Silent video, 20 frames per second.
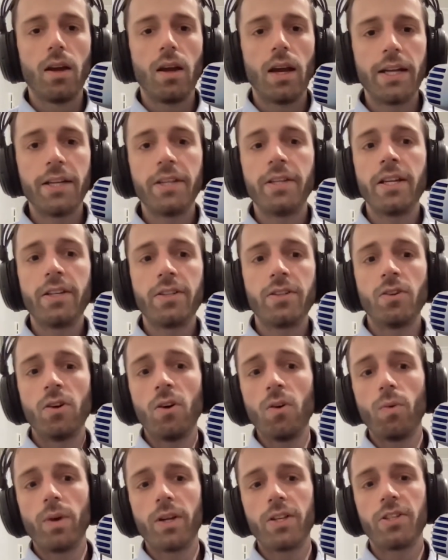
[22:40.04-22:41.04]
And you need to
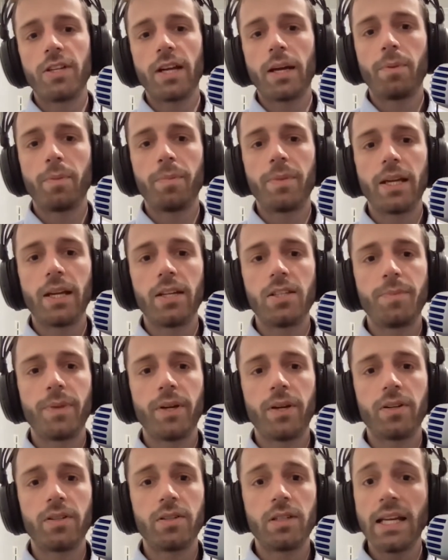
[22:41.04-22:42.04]
know which type of PA
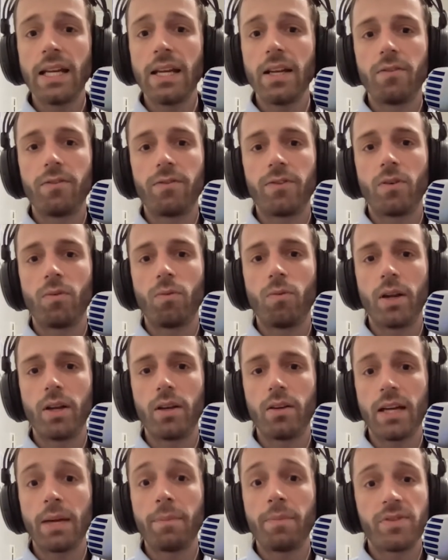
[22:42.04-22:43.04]
speaker is needed for
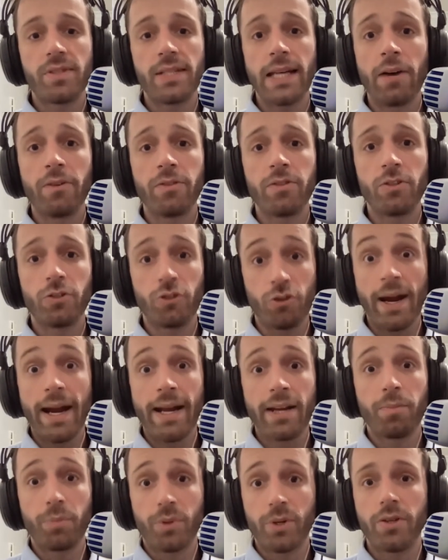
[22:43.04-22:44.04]
what type of sound you're
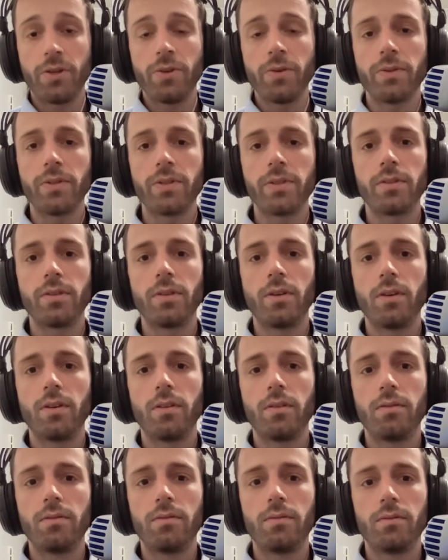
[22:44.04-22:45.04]
trying to produce.
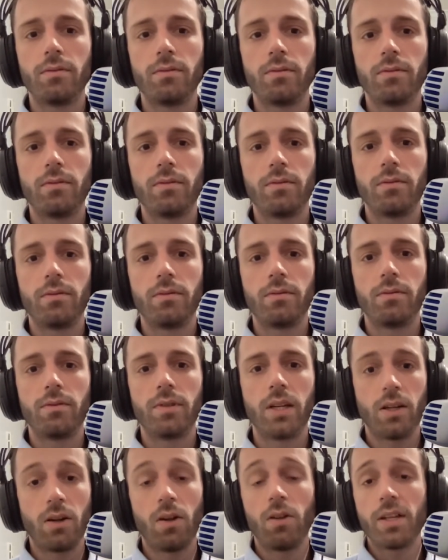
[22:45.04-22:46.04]

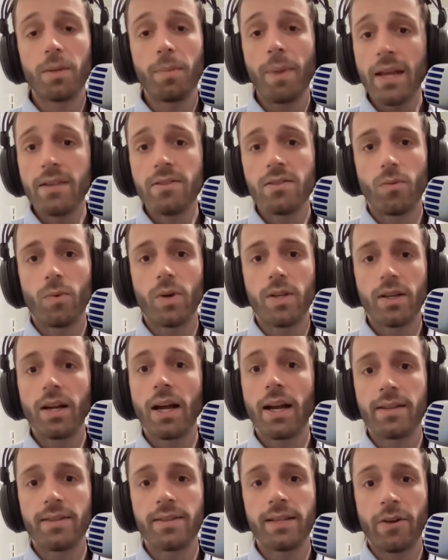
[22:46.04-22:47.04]
And it all depends on what
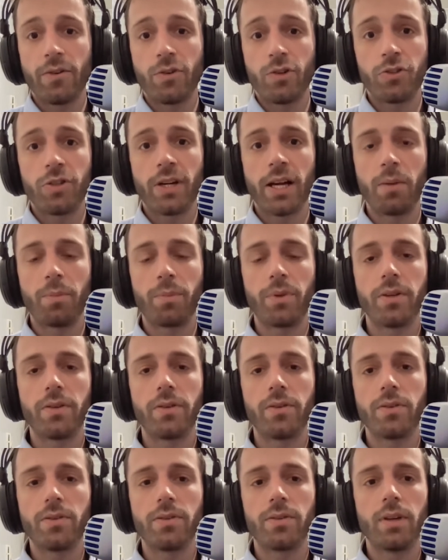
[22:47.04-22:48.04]
kind of sound you're trying to
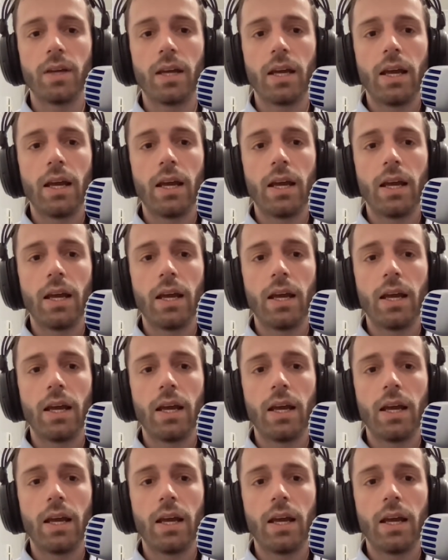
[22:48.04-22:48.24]
produce.